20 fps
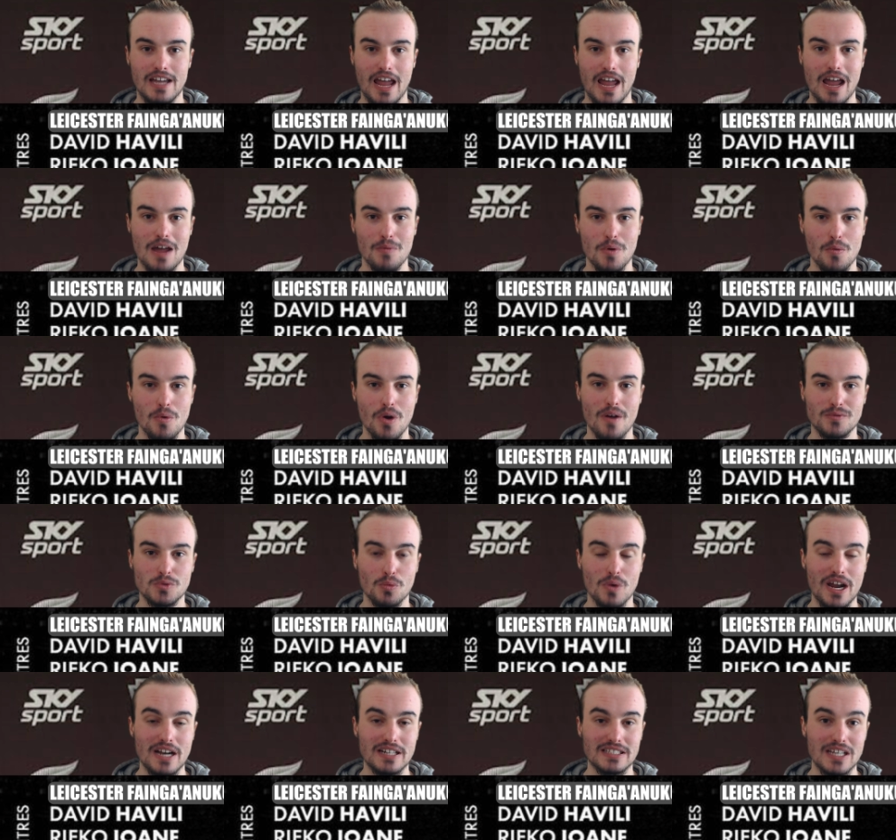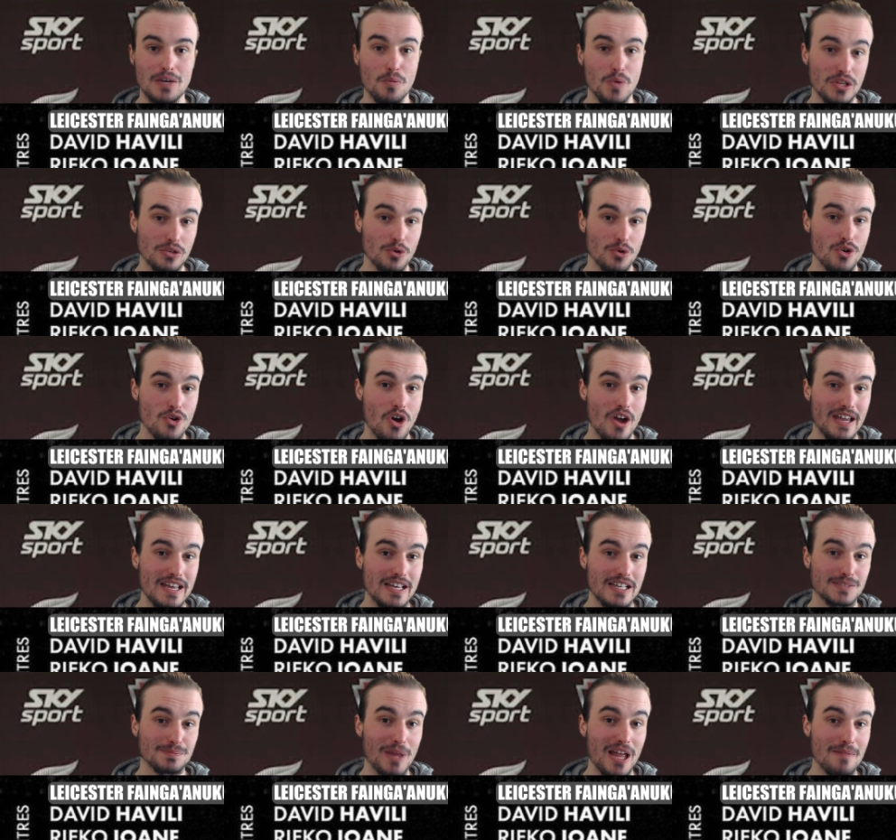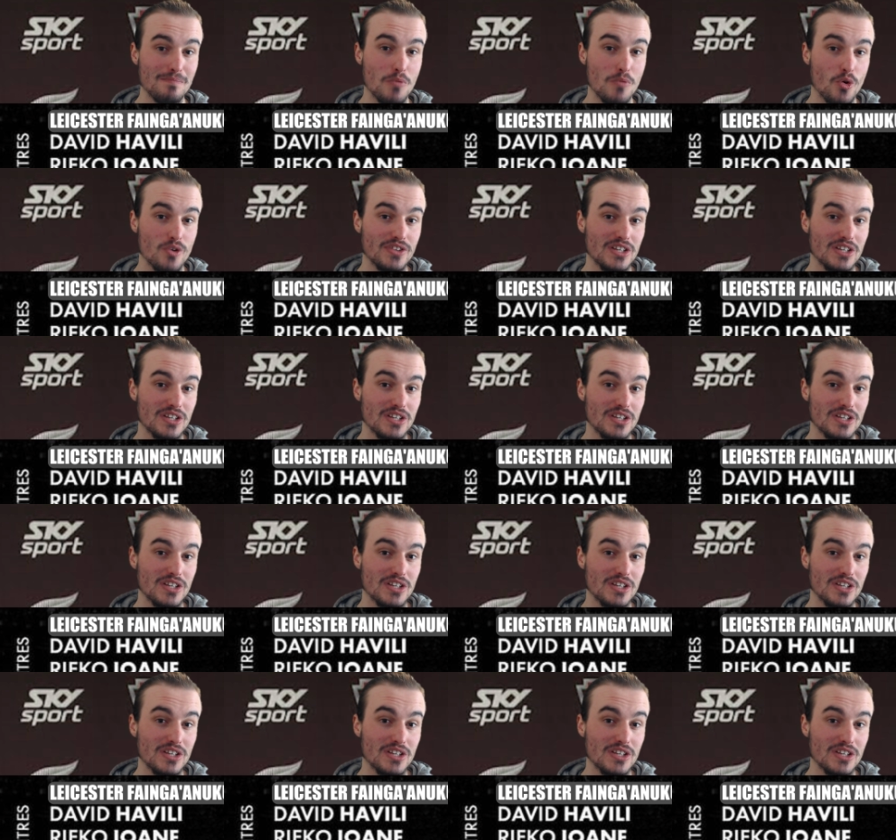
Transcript: And we will have to wait and see whether or not he has played more